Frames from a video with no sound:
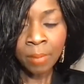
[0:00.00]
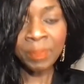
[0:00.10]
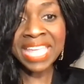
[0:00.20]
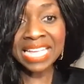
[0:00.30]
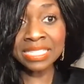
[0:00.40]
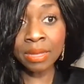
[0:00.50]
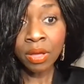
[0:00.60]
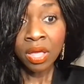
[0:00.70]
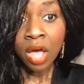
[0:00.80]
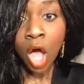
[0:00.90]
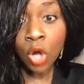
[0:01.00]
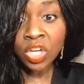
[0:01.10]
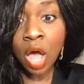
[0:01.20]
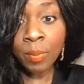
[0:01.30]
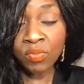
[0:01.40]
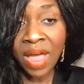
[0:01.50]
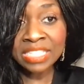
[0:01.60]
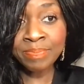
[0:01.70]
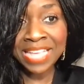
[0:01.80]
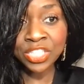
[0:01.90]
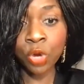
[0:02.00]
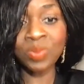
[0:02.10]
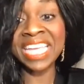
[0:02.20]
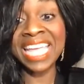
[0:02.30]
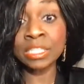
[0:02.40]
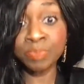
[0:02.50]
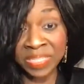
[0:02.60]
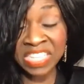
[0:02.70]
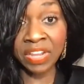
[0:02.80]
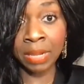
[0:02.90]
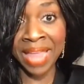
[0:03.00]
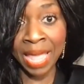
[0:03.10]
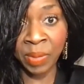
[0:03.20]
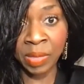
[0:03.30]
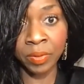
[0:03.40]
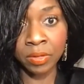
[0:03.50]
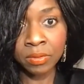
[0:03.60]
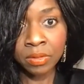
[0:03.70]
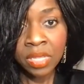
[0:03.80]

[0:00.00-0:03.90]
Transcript: Because the Oklahoma Race Massacre was against specifically Black people.